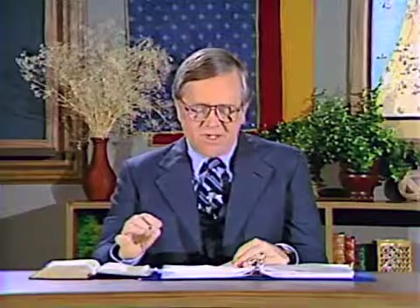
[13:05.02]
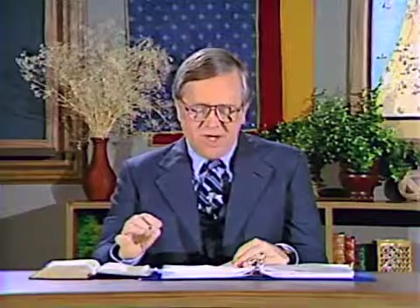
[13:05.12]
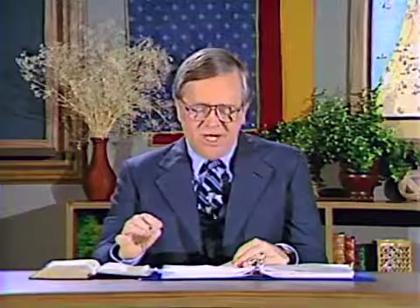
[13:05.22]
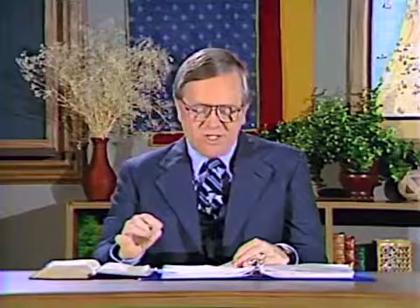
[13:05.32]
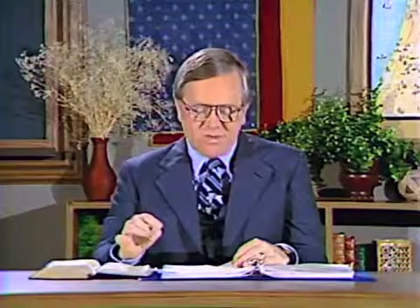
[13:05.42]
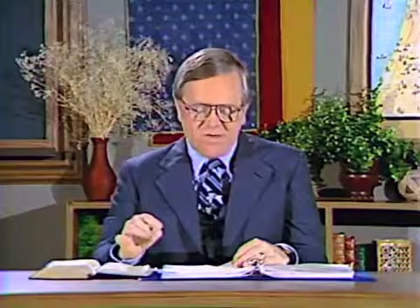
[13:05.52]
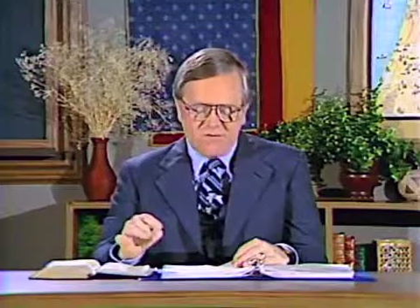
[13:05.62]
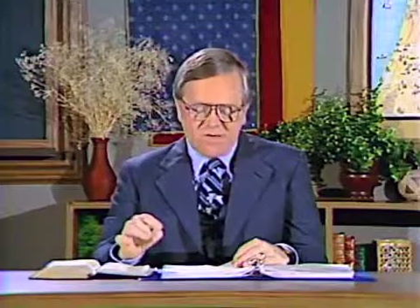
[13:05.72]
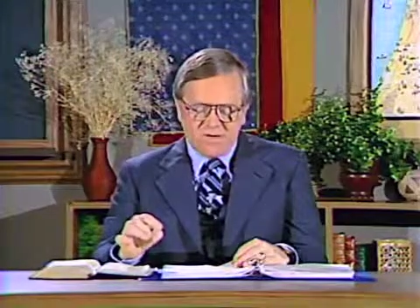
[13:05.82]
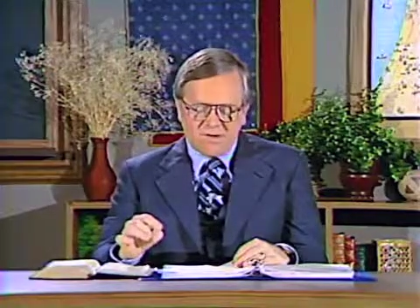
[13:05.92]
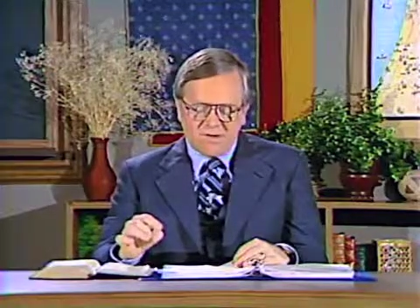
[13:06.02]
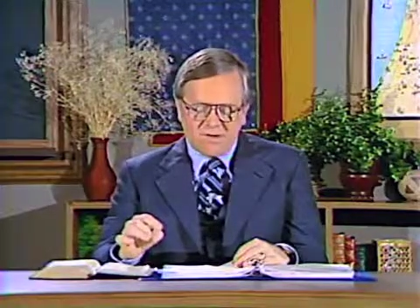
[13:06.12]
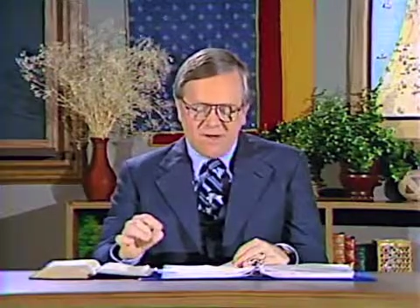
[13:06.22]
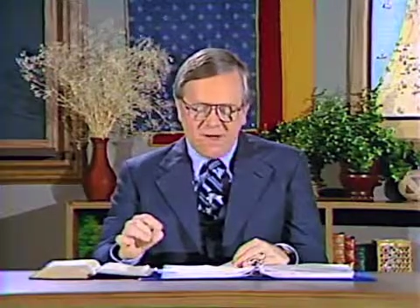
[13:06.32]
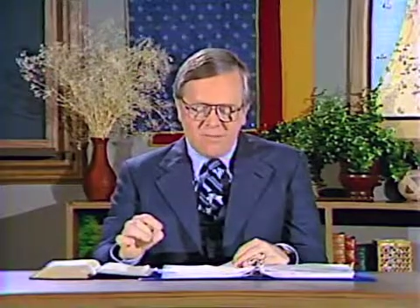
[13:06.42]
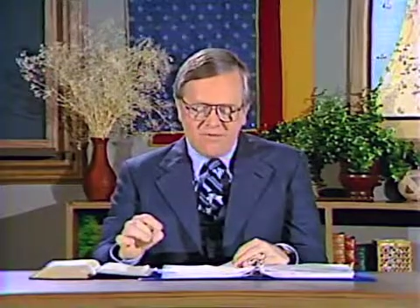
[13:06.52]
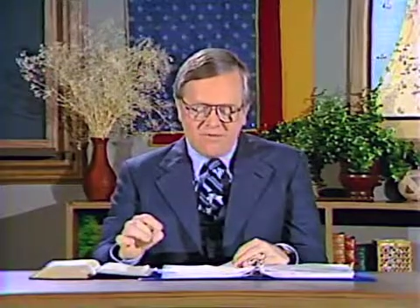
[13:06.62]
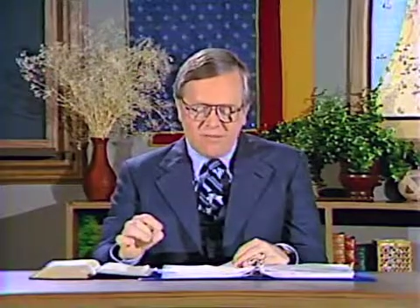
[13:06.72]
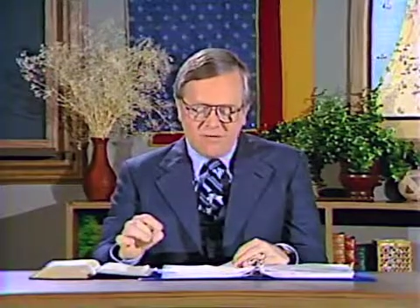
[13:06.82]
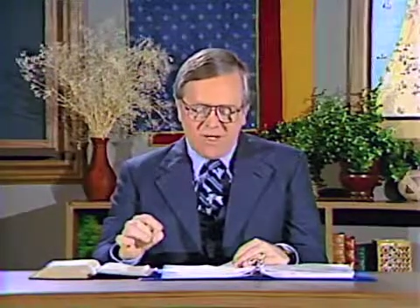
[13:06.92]
Joshua fell to the ground
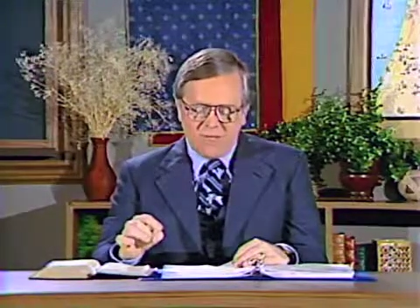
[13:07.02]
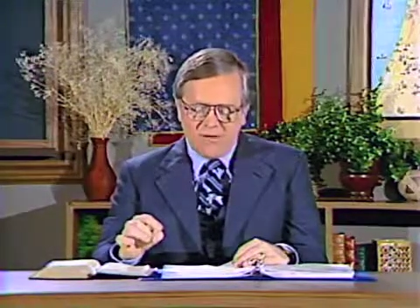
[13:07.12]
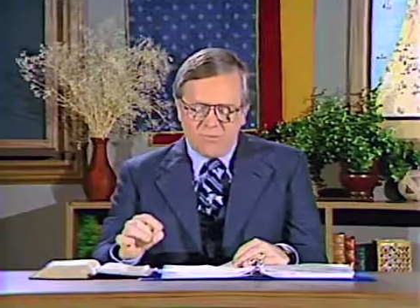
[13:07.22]
before him